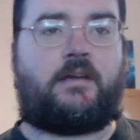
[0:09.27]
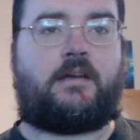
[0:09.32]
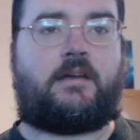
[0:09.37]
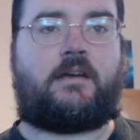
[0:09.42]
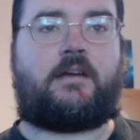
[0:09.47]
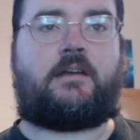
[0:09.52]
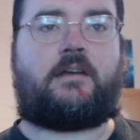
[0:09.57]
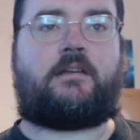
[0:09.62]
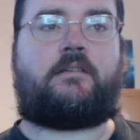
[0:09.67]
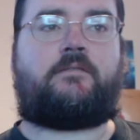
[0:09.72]

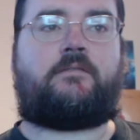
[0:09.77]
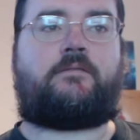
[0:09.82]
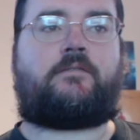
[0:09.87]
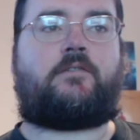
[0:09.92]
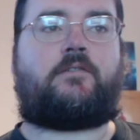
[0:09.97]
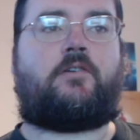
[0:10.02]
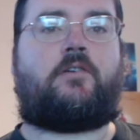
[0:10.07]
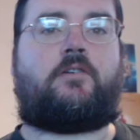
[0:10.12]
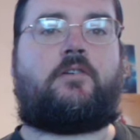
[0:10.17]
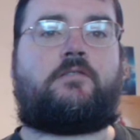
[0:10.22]
I've
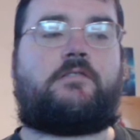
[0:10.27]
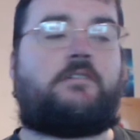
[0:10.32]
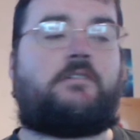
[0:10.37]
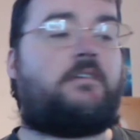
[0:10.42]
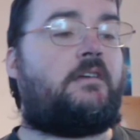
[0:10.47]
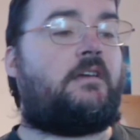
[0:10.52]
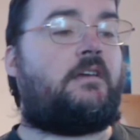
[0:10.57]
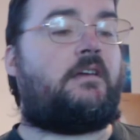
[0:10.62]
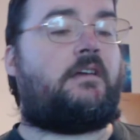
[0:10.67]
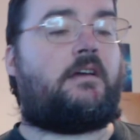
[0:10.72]
got
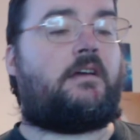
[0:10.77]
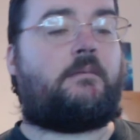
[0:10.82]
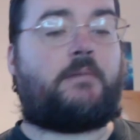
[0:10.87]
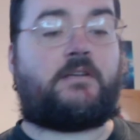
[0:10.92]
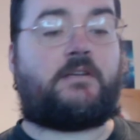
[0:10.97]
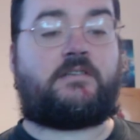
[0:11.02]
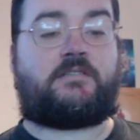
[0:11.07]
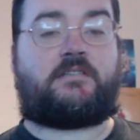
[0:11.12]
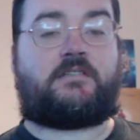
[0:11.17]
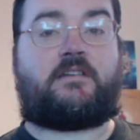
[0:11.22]
a
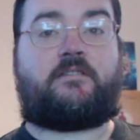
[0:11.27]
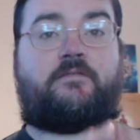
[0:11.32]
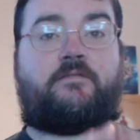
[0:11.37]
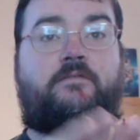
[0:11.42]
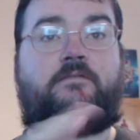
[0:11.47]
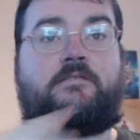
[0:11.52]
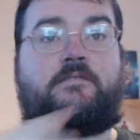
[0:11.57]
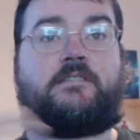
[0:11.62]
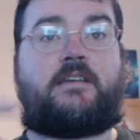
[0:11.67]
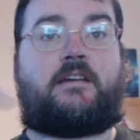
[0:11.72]
bunch of stuff
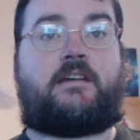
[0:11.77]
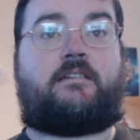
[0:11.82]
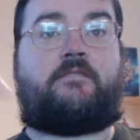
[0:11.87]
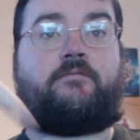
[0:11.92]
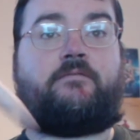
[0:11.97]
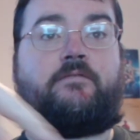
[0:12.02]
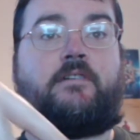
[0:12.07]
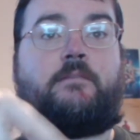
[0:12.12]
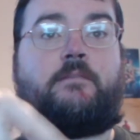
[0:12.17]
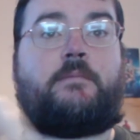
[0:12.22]
sat in
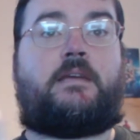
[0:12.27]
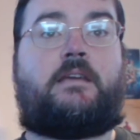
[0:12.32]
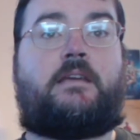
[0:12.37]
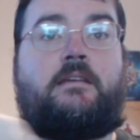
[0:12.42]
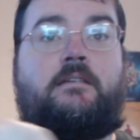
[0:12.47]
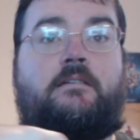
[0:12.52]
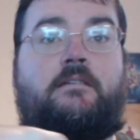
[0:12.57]
front of me.